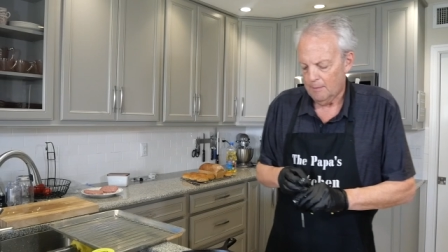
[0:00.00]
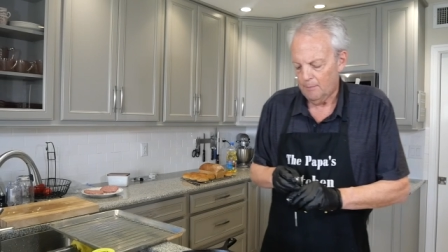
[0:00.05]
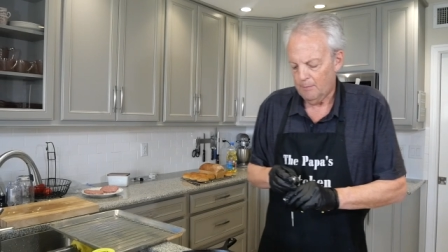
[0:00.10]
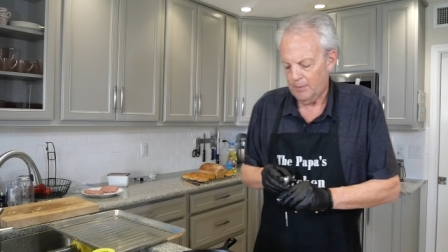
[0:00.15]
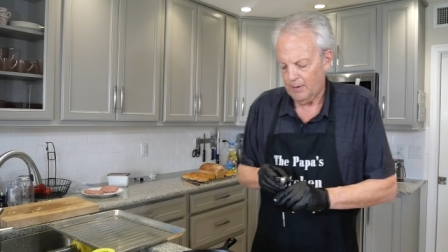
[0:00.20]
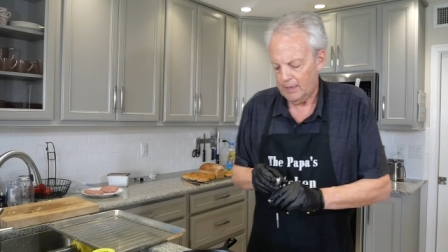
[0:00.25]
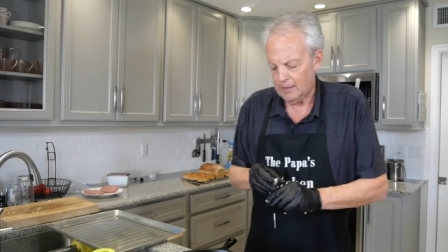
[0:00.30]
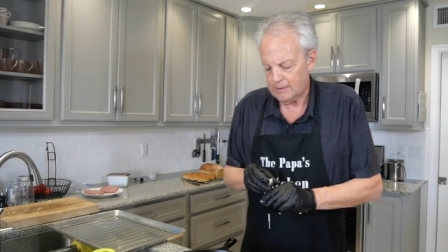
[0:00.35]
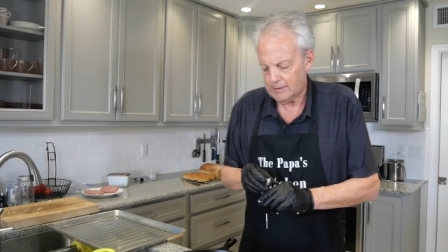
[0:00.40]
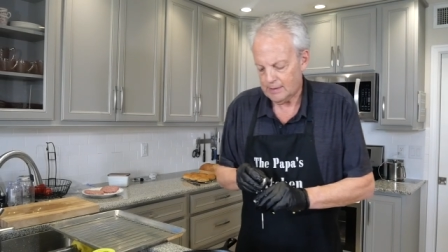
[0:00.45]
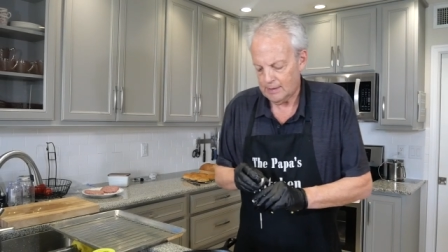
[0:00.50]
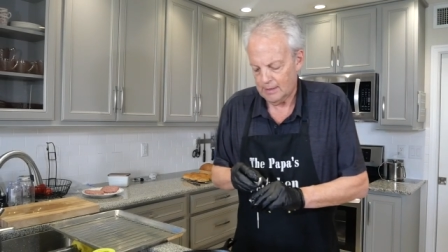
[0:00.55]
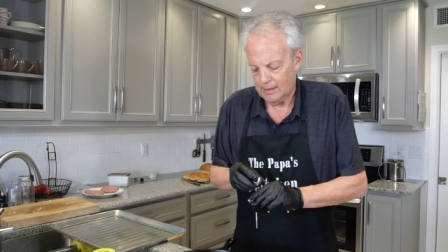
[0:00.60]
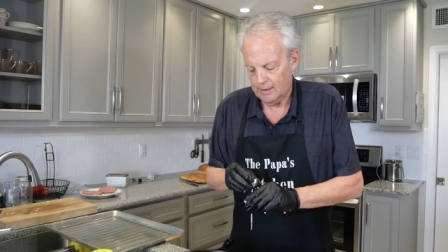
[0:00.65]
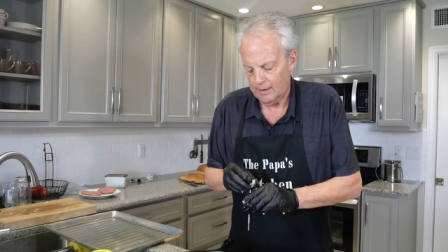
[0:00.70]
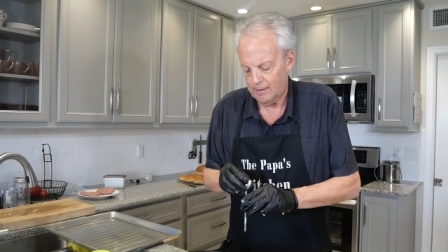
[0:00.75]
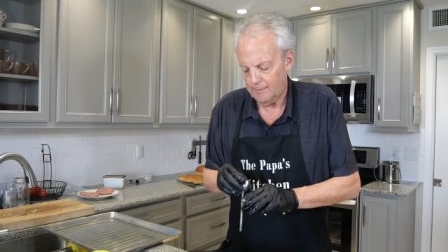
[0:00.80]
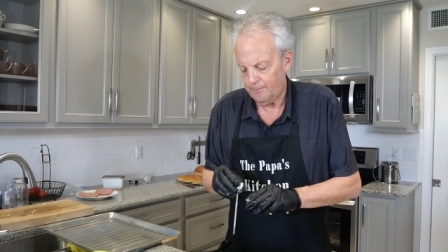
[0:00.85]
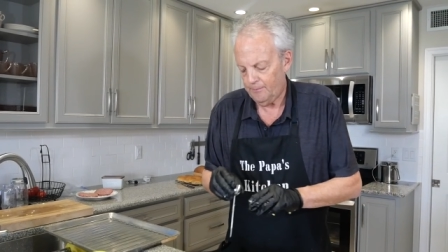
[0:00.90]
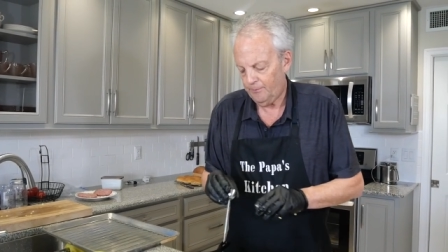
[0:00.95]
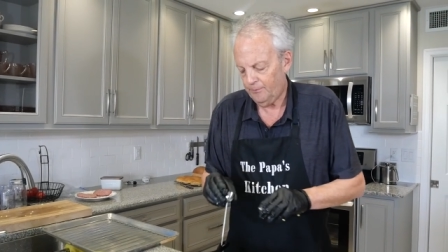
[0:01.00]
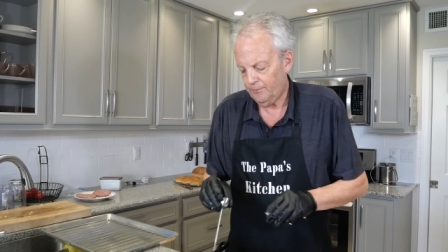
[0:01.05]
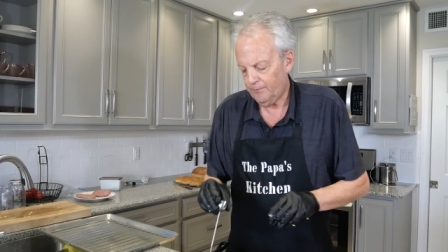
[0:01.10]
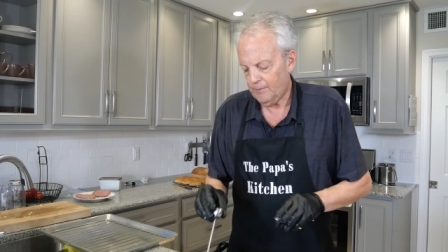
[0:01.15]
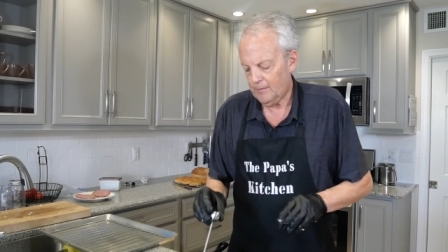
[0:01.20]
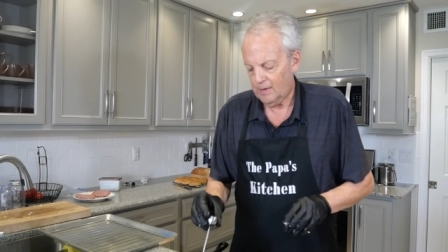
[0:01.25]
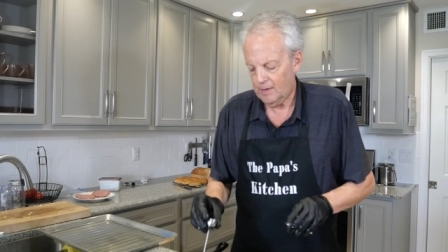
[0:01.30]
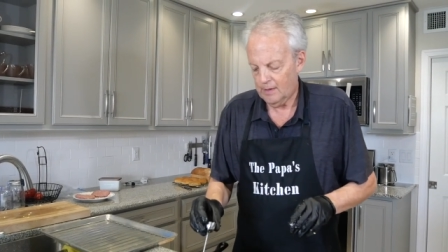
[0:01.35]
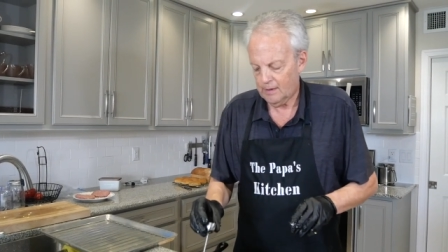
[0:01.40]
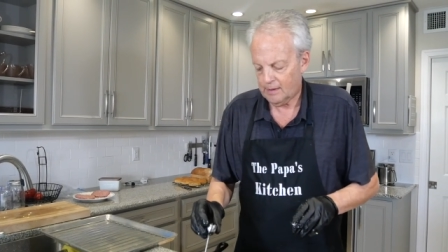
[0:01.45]
but um,
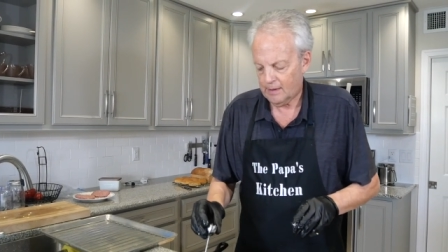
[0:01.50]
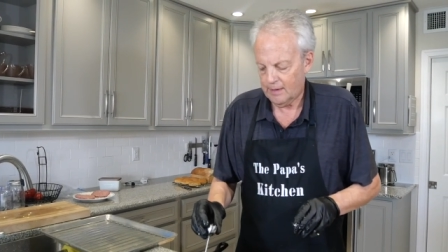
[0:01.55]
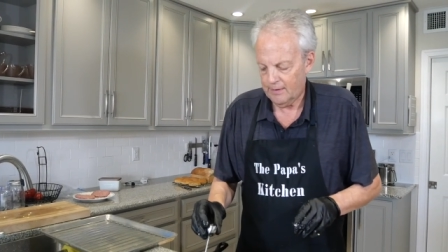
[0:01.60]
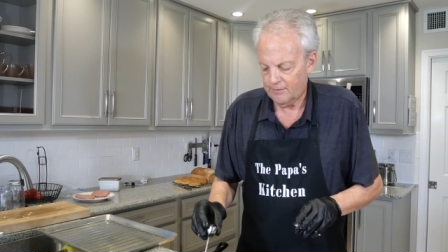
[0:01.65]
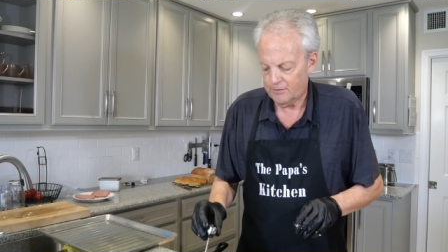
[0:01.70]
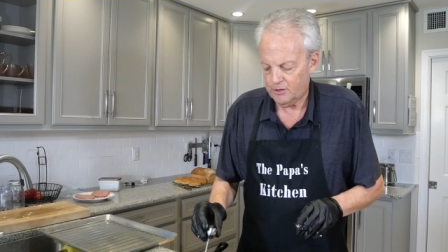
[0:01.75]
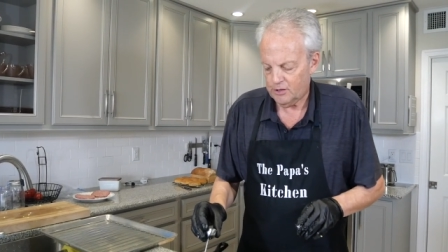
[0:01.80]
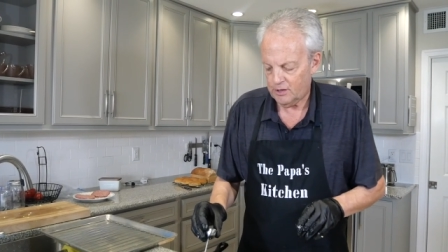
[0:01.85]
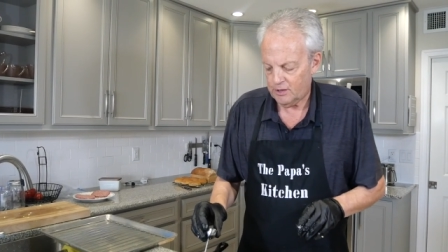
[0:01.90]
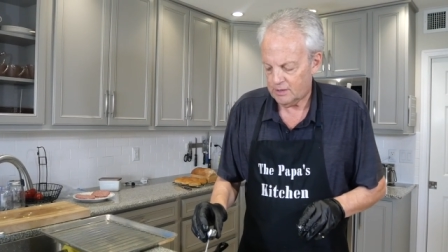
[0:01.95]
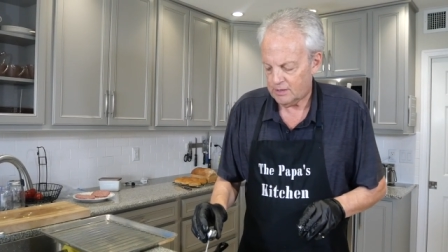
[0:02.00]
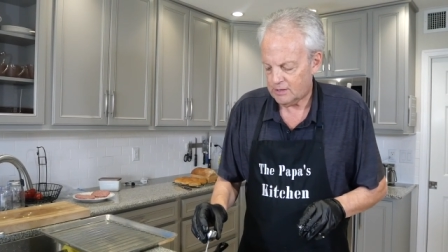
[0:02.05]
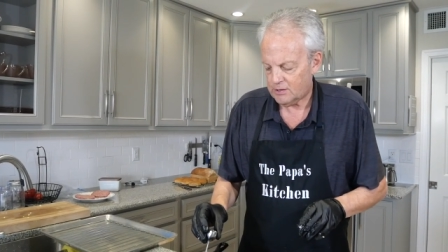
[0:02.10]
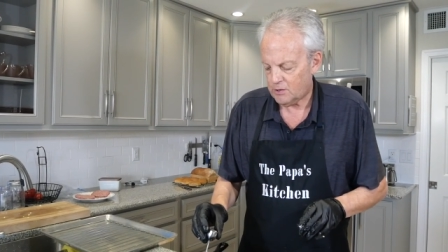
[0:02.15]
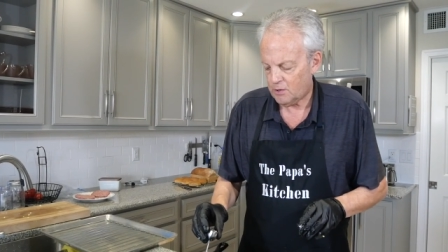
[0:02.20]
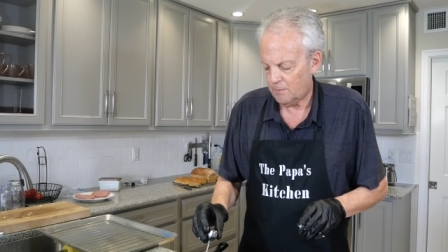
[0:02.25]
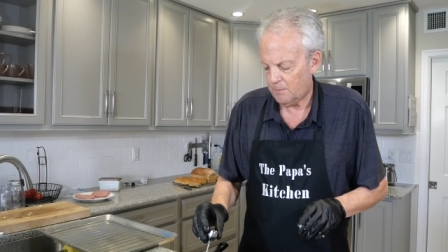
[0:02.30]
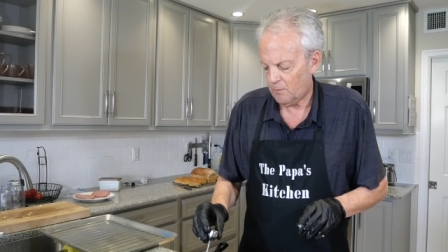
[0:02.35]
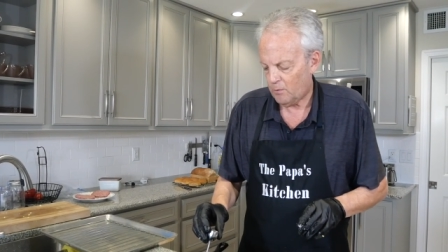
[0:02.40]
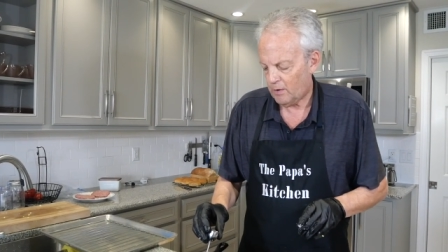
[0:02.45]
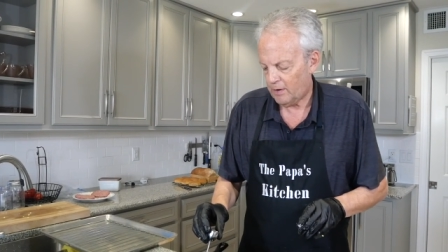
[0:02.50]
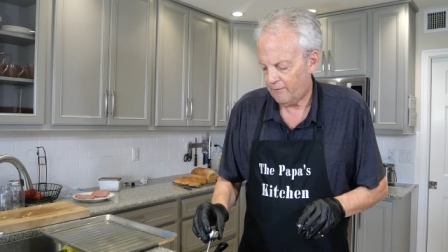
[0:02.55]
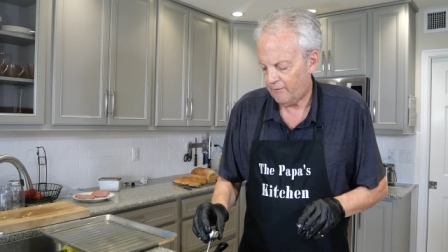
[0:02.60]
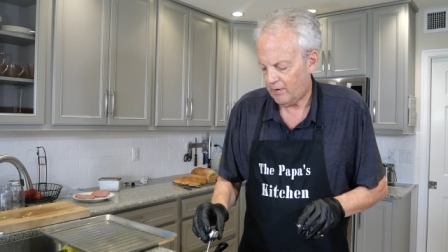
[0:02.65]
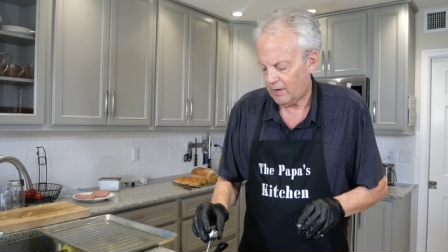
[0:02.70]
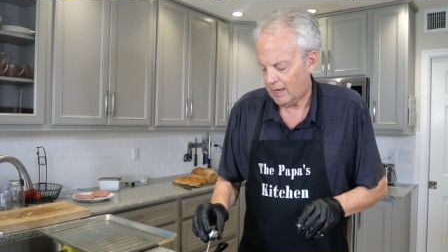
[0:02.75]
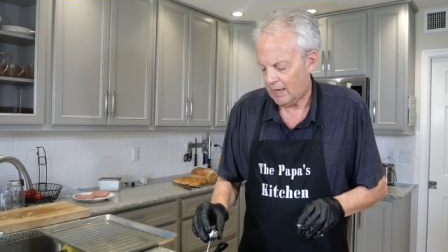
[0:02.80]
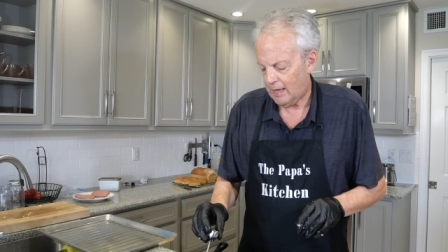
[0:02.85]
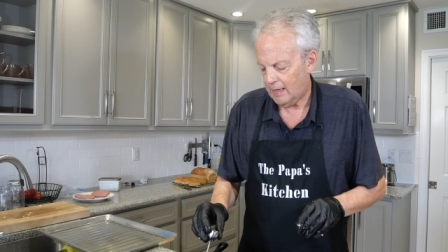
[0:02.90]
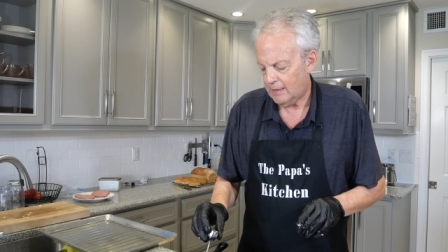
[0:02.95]
it gives you somewhat of
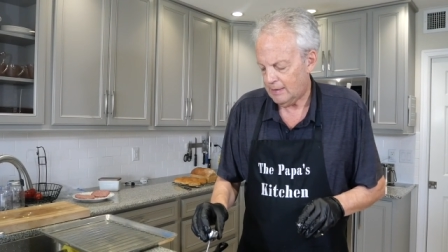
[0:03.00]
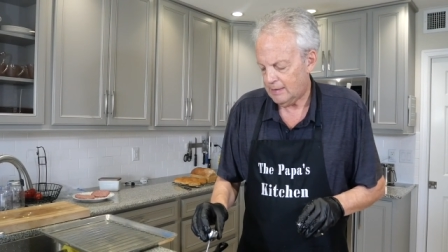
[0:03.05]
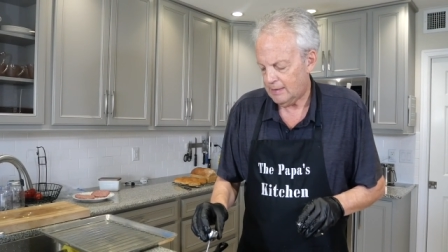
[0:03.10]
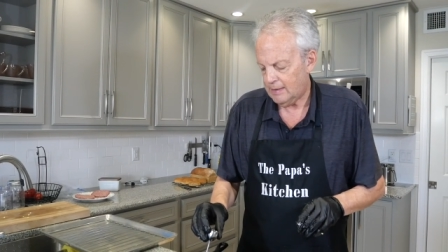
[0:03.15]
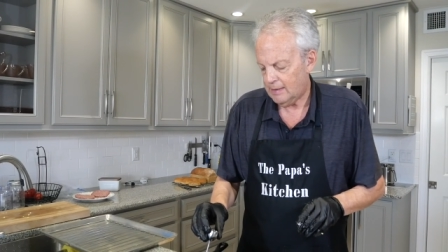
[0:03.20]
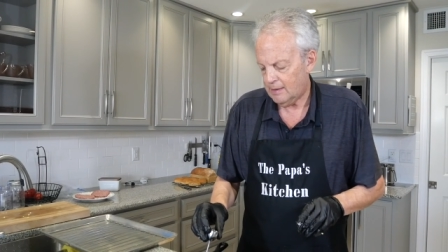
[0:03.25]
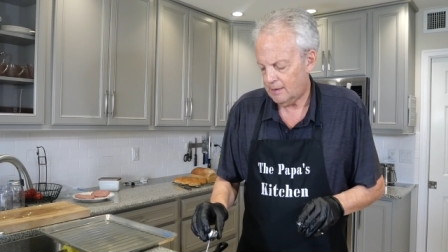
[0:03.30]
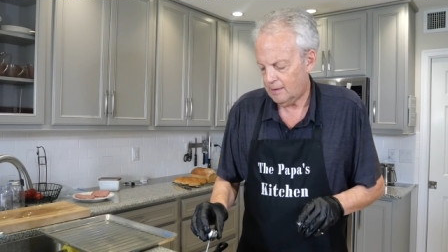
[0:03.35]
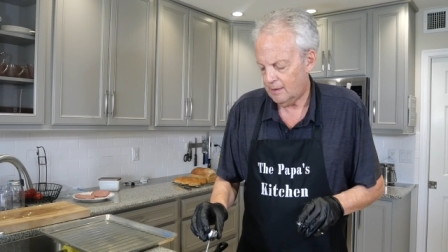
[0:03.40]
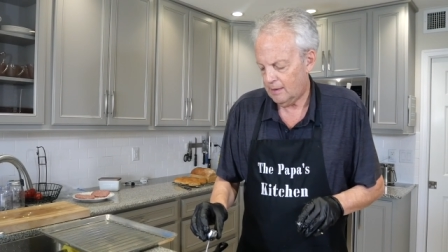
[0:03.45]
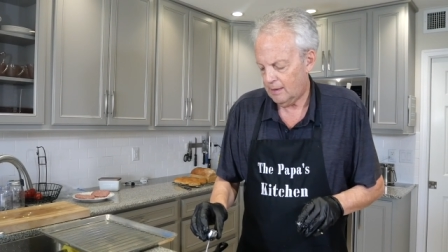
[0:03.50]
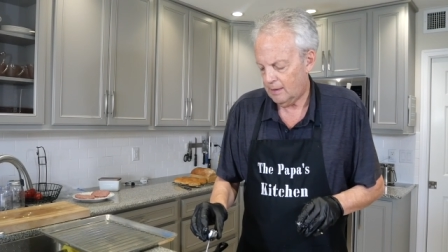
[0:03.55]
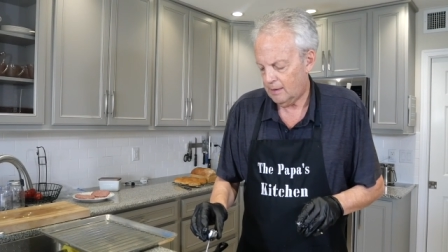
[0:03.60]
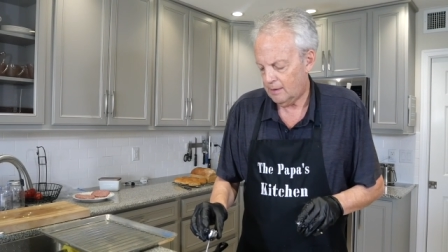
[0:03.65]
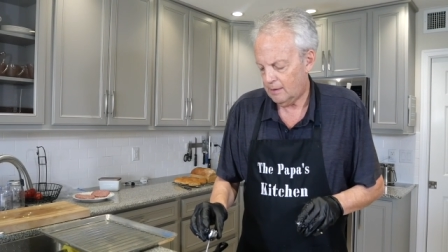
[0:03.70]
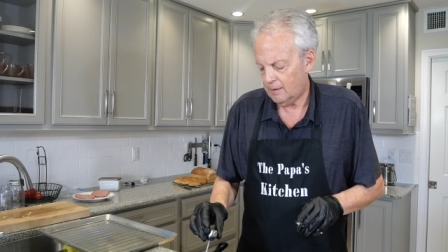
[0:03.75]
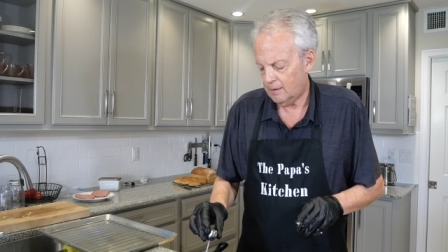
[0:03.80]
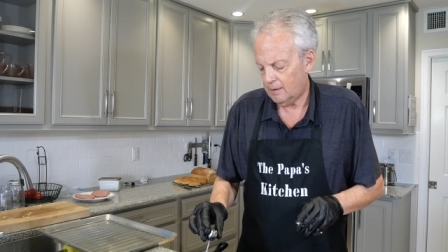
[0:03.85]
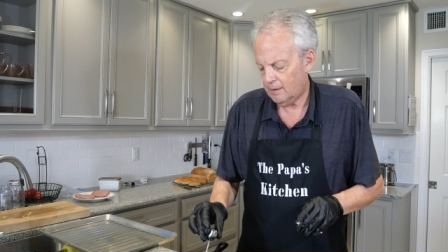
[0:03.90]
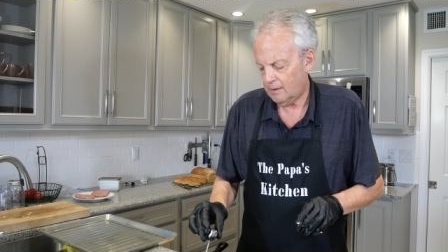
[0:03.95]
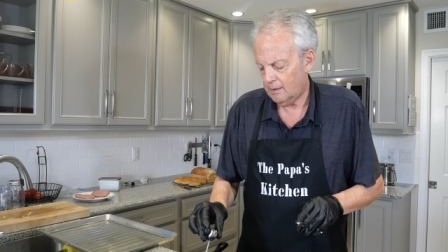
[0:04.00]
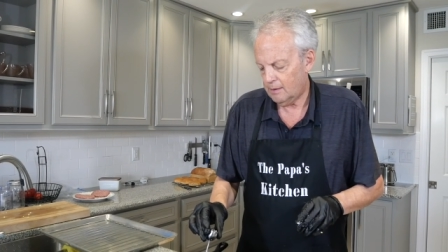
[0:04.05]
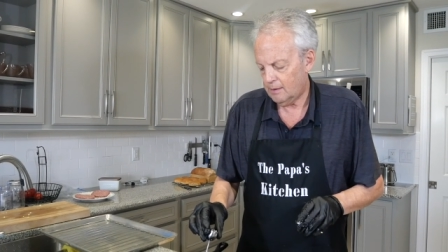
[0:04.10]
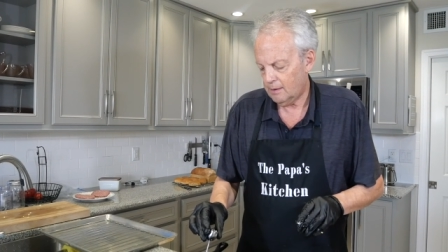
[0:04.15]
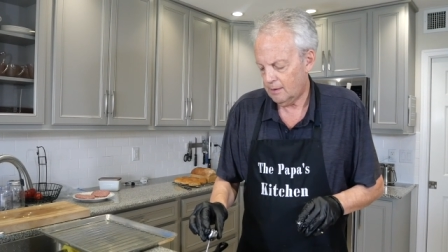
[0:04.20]
an idea. And uh,